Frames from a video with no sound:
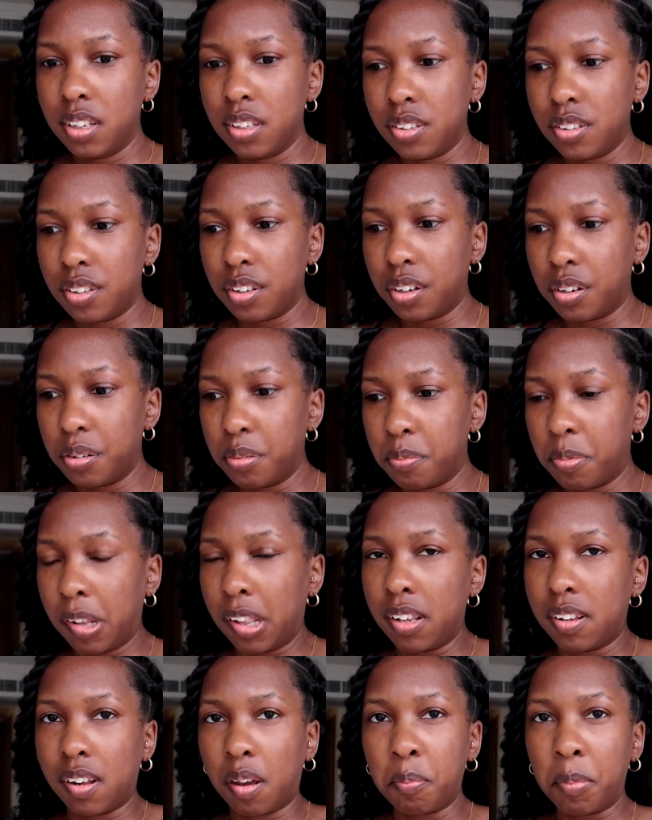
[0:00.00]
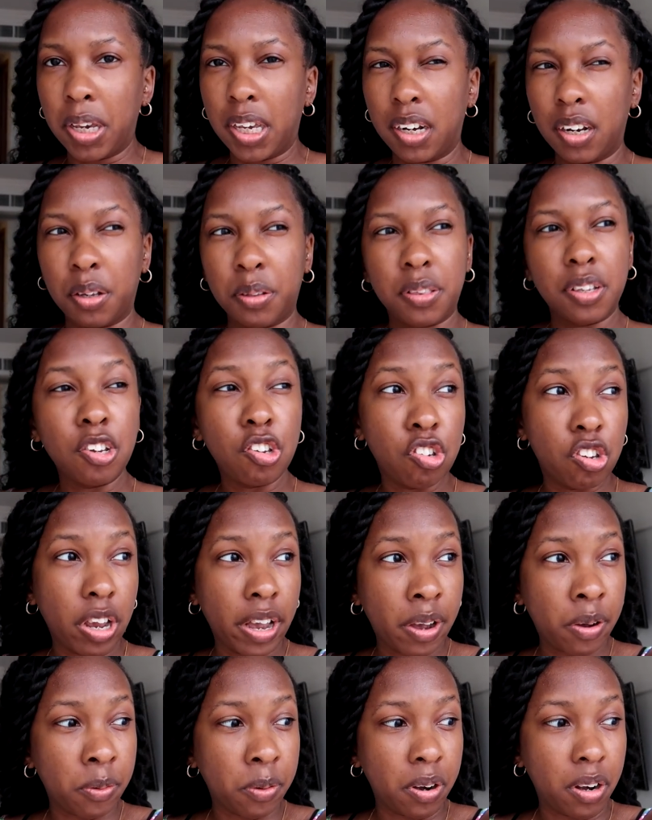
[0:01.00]
So by the time I get out the
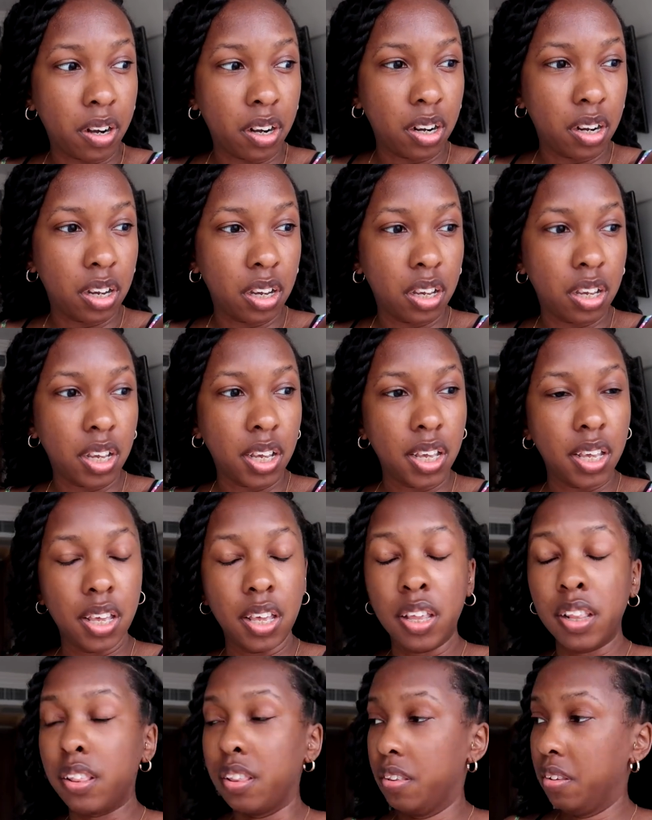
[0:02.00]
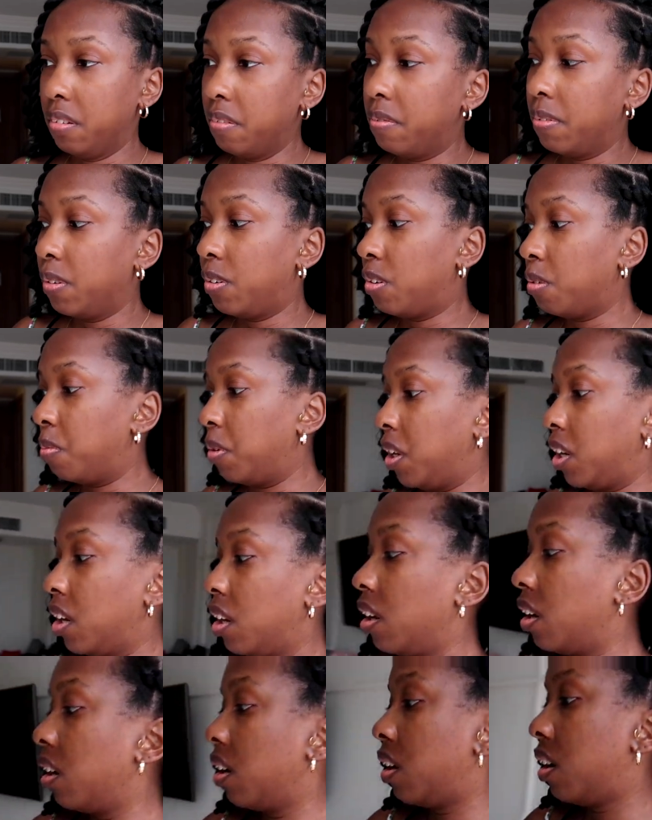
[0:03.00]
shower, the food should be
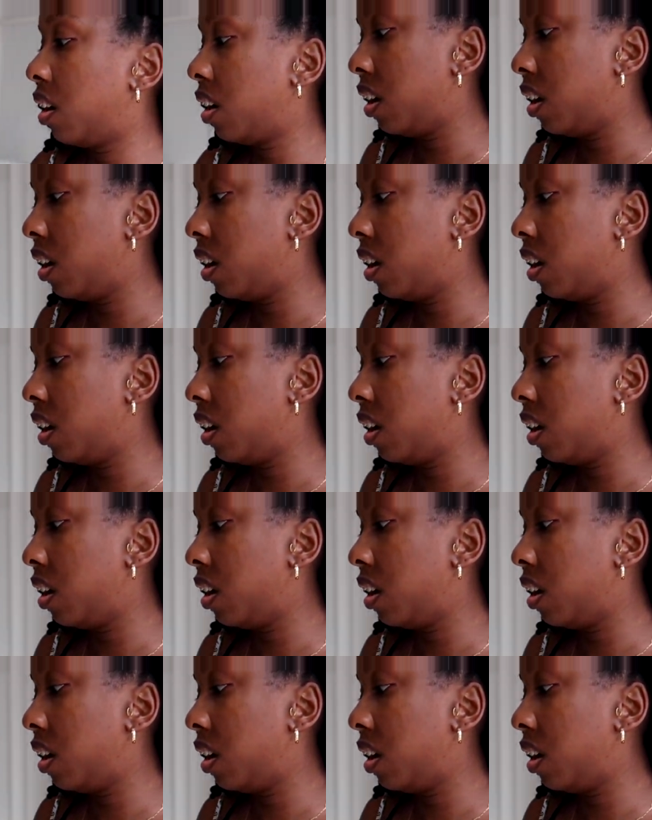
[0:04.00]
here.